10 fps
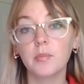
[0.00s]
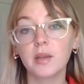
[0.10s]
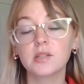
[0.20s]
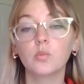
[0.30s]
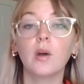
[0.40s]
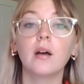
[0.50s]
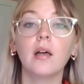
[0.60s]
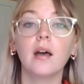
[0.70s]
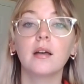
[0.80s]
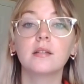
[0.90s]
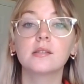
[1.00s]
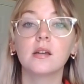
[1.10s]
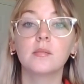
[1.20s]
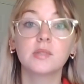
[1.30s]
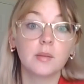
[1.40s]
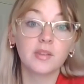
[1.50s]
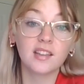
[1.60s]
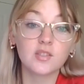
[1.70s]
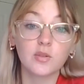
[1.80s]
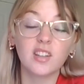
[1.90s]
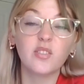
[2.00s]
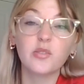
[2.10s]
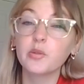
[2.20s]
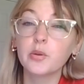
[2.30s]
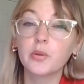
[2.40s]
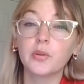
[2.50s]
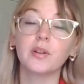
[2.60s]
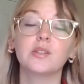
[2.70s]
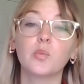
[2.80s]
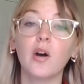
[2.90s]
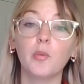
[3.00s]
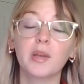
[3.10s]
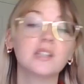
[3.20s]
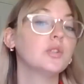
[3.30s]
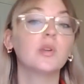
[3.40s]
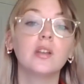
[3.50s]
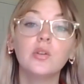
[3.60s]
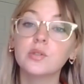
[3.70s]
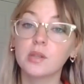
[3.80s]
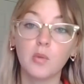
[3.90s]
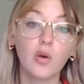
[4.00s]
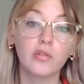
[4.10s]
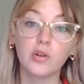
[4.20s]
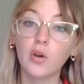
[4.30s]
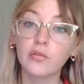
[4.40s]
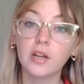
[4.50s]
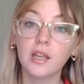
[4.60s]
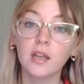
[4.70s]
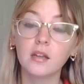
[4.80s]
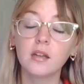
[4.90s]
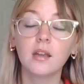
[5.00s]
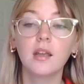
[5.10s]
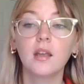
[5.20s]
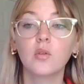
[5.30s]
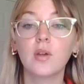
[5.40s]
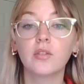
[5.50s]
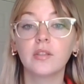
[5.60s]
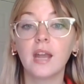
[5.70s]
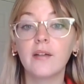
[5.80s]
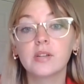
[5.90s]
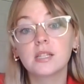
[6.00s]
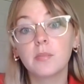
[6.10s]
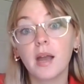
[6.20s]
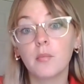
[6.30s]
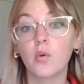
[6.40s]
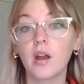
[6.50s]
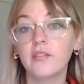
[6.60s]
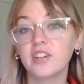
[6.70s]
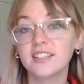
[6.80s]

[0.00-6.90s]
as well as something that's really frugal as well, because you can use them over and over again rather than having to buy more every